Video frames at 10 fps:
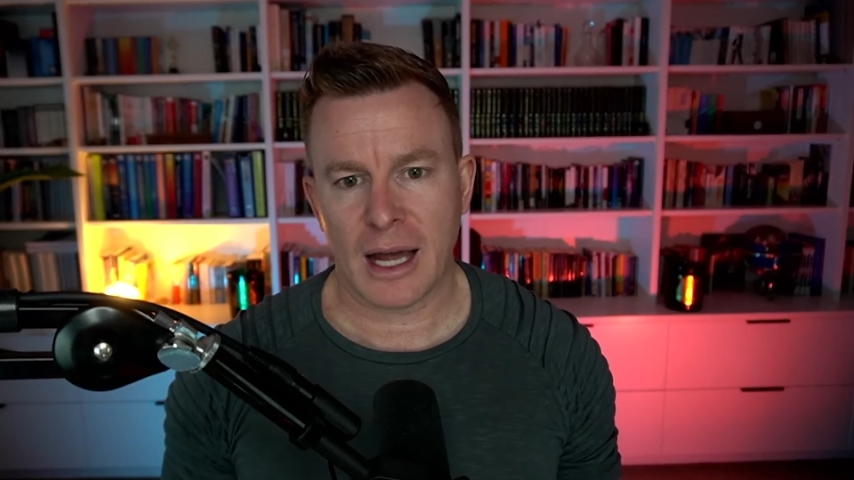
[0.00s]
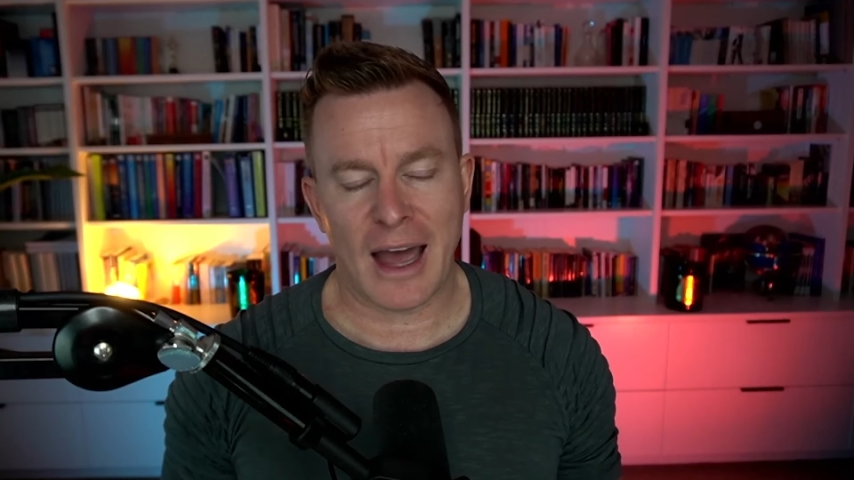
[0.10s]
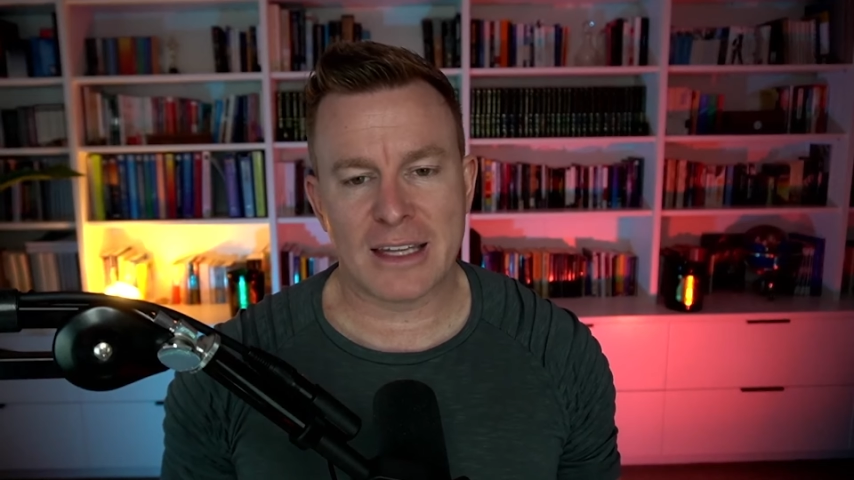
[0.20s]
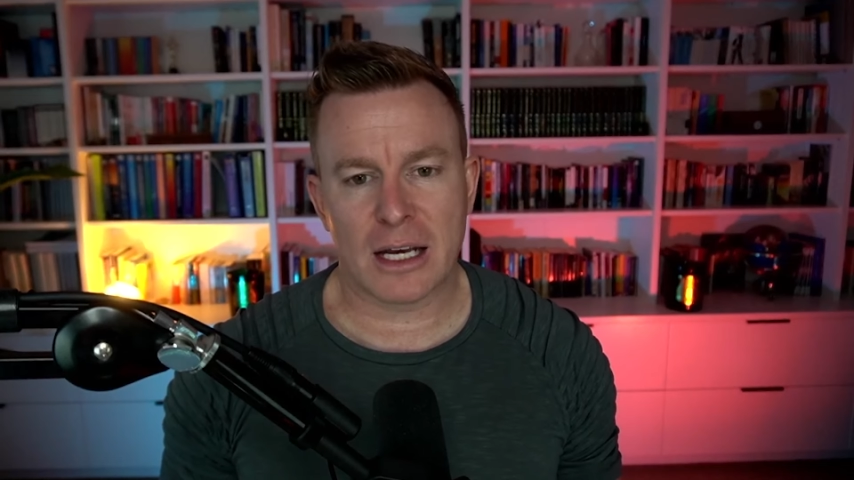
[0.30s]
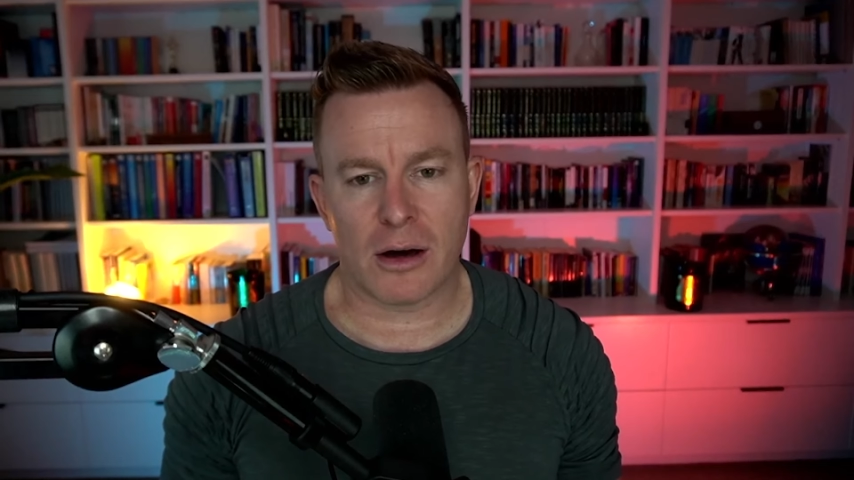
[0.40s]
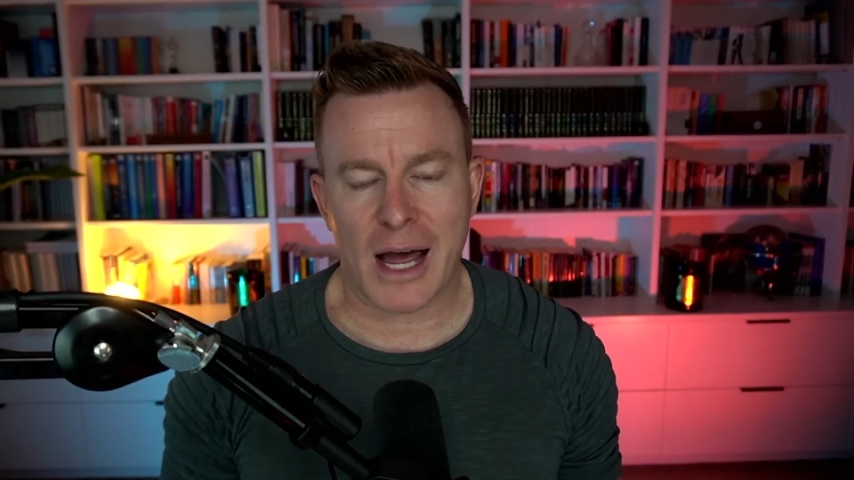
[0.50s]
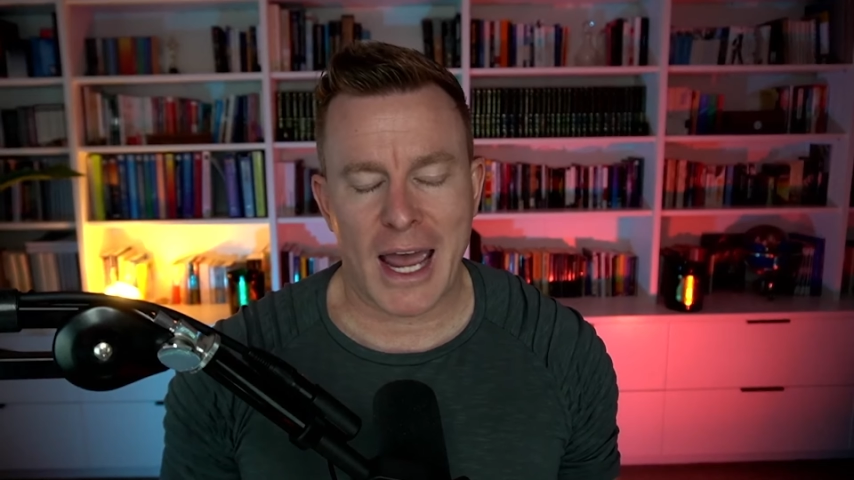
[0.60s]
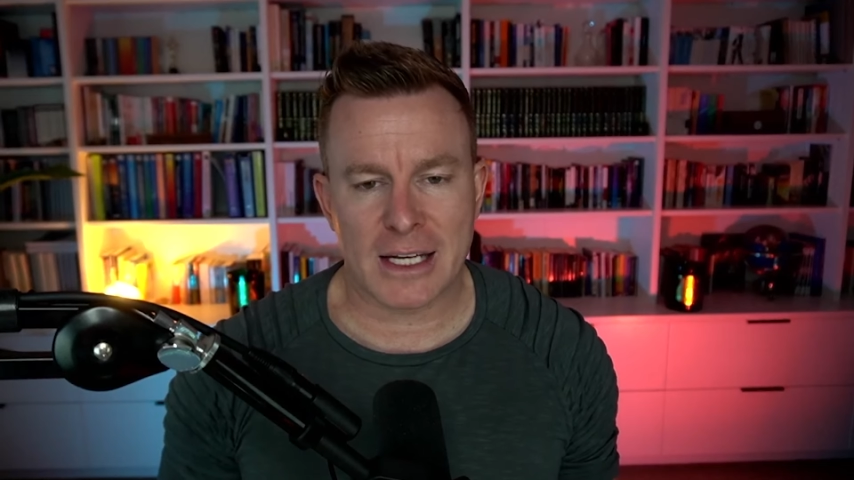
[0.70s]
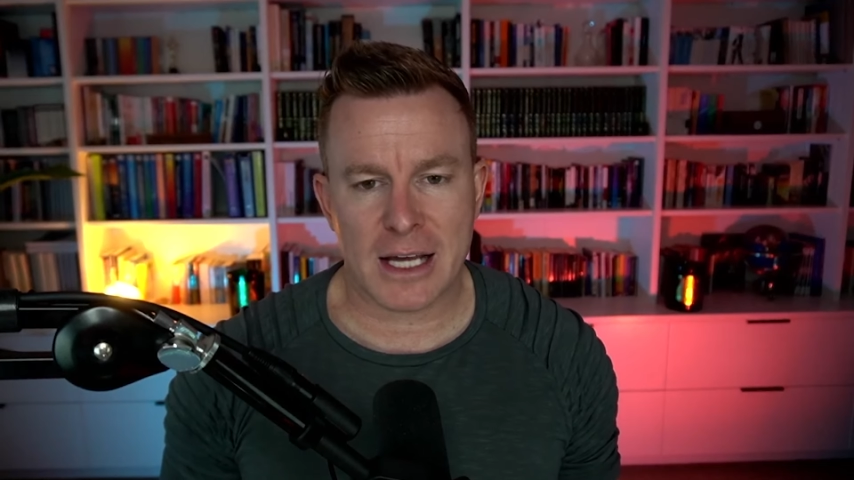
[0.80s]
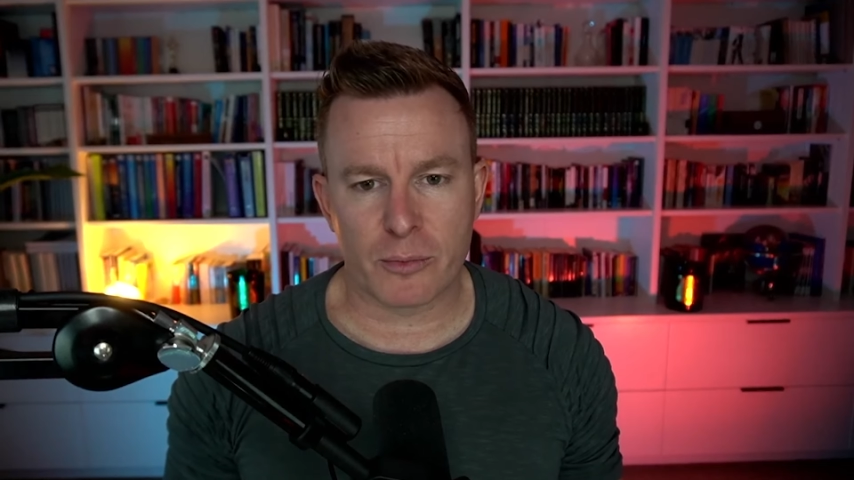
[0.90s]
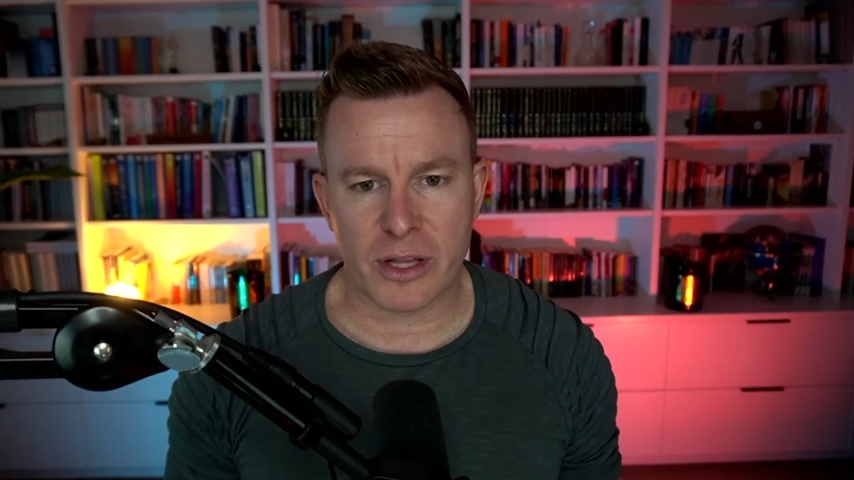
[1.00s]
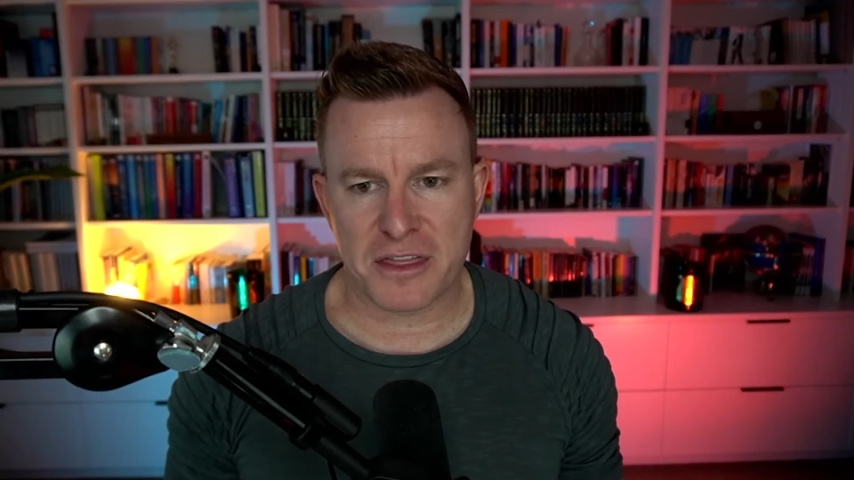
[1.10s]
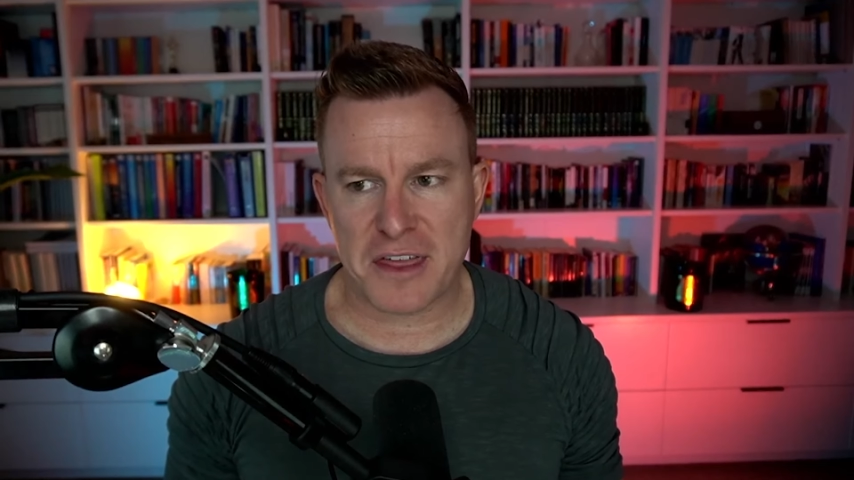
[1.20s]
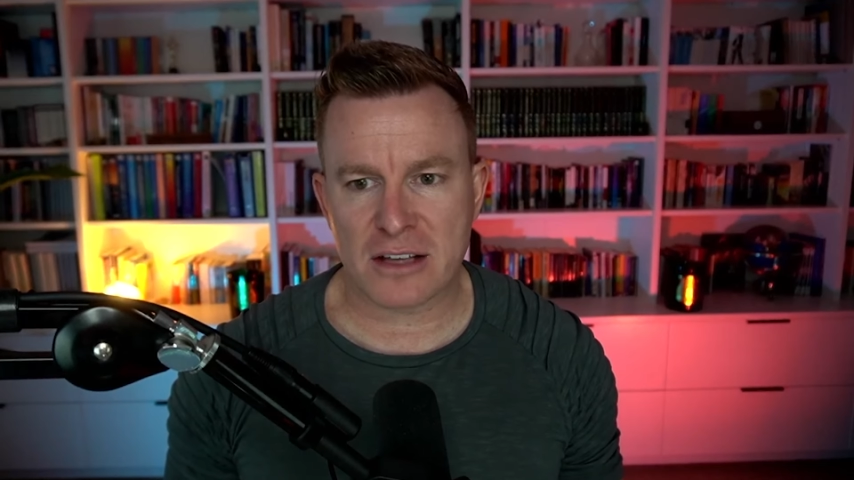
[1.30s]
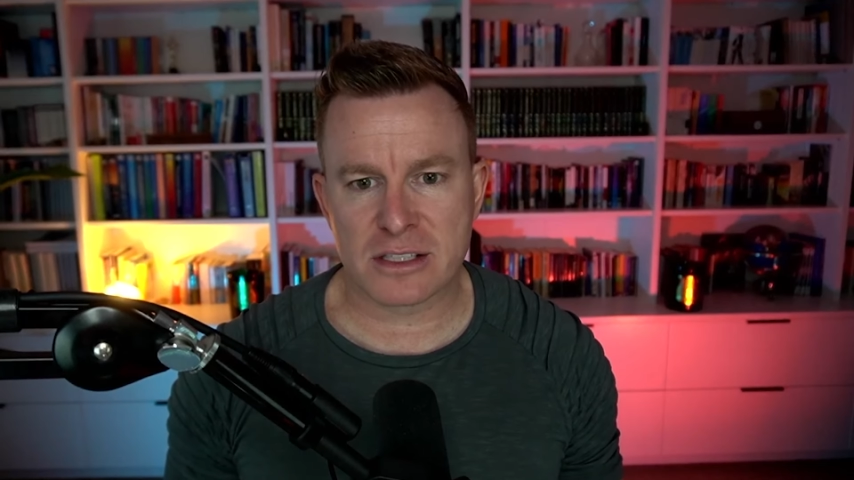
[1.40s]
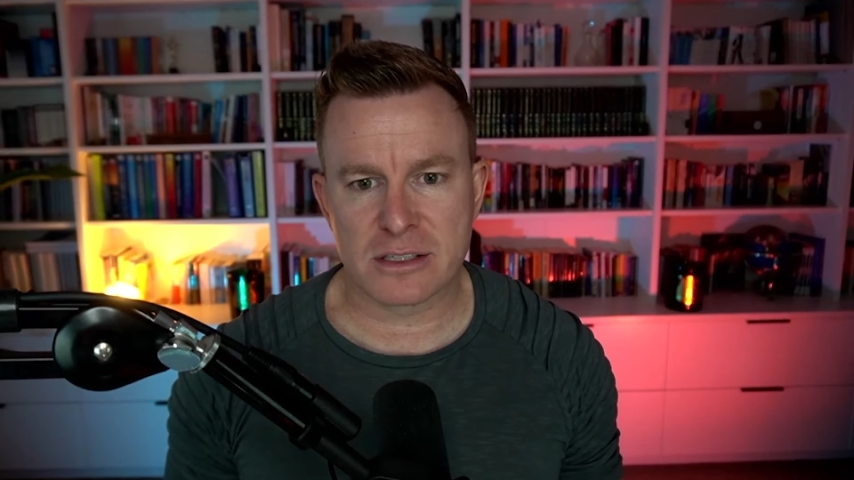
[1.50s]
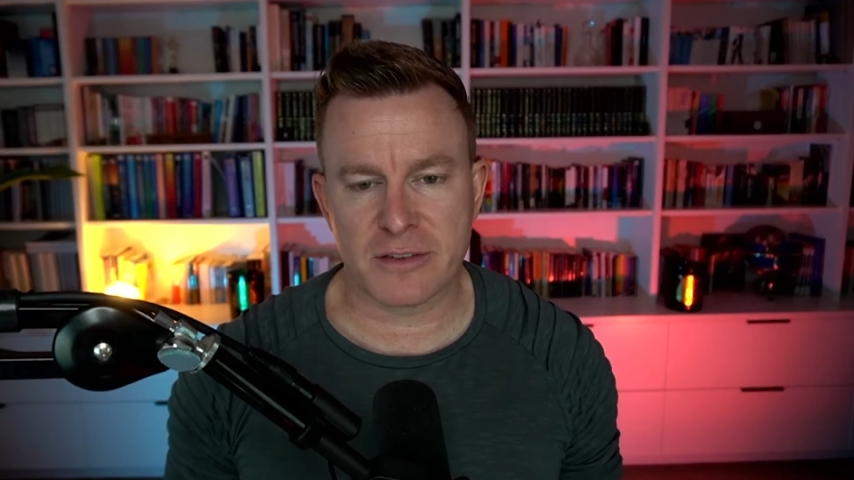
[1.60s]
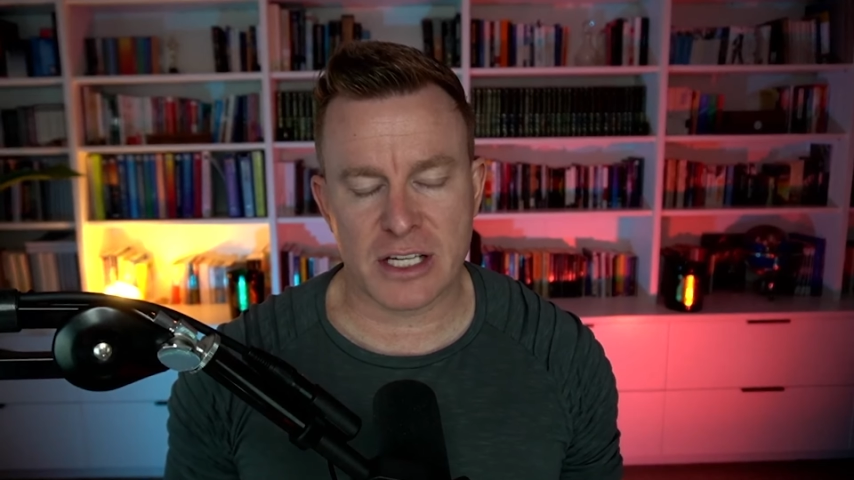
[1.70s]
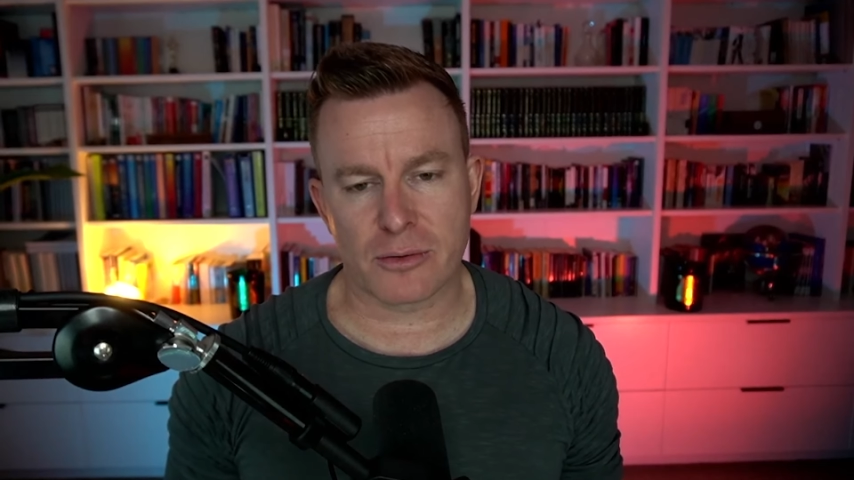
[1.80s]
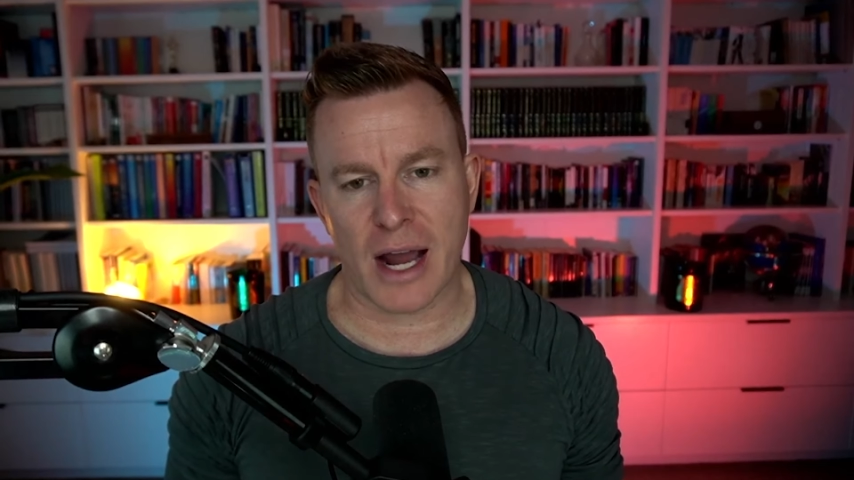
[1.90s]
And then I end up with thousands of
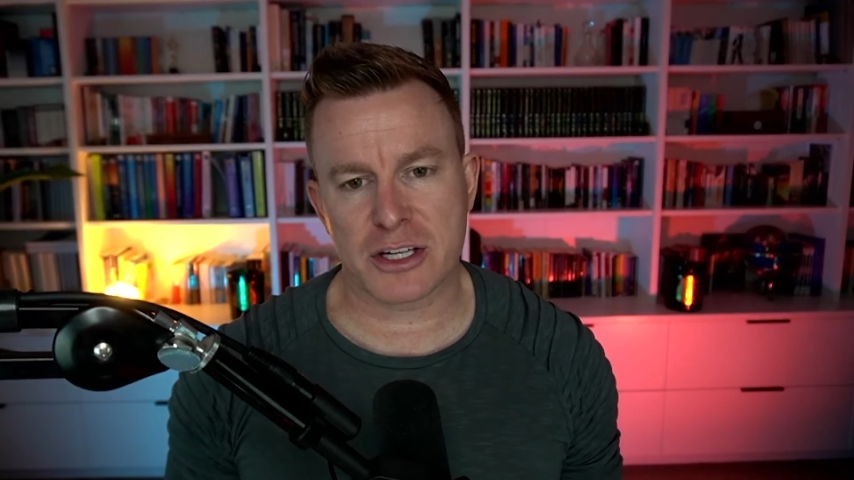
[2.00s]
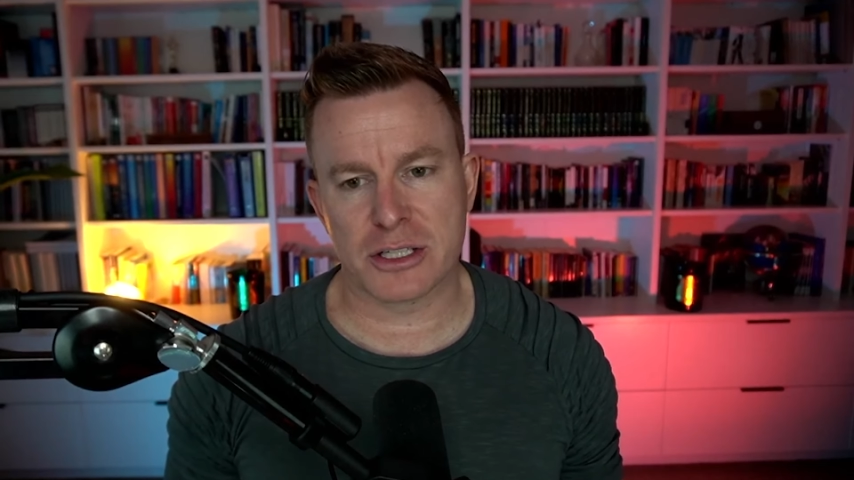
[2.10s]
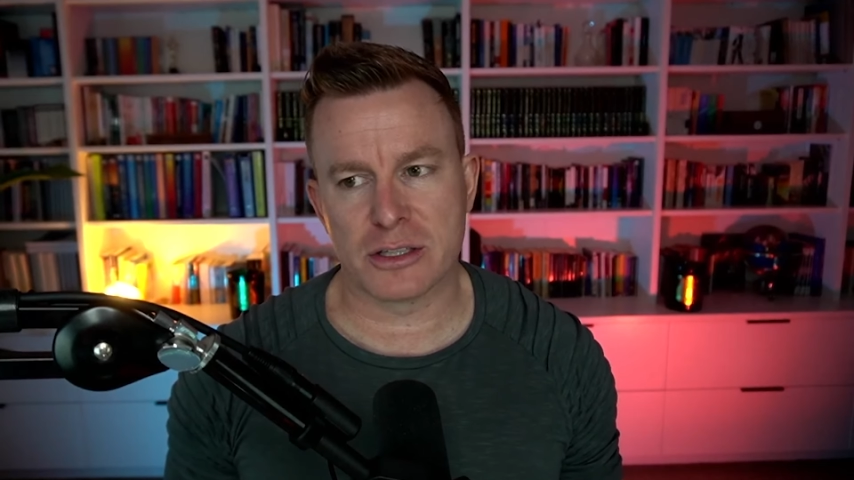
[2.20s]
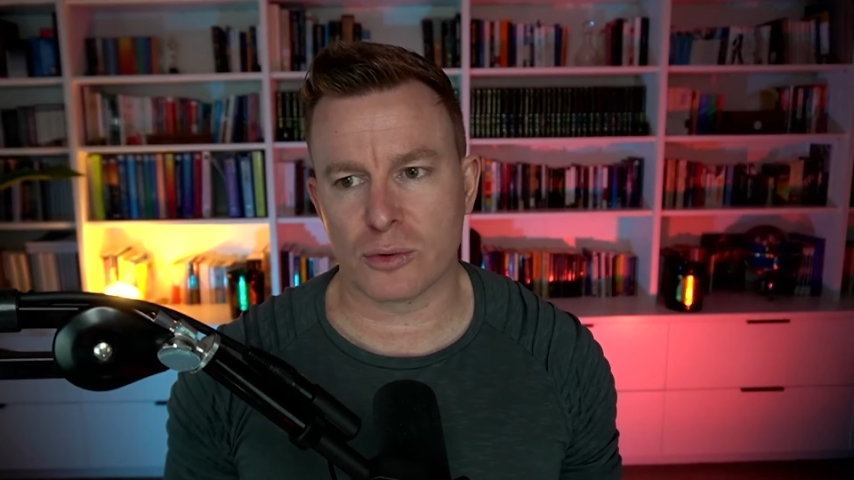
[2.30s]
interactions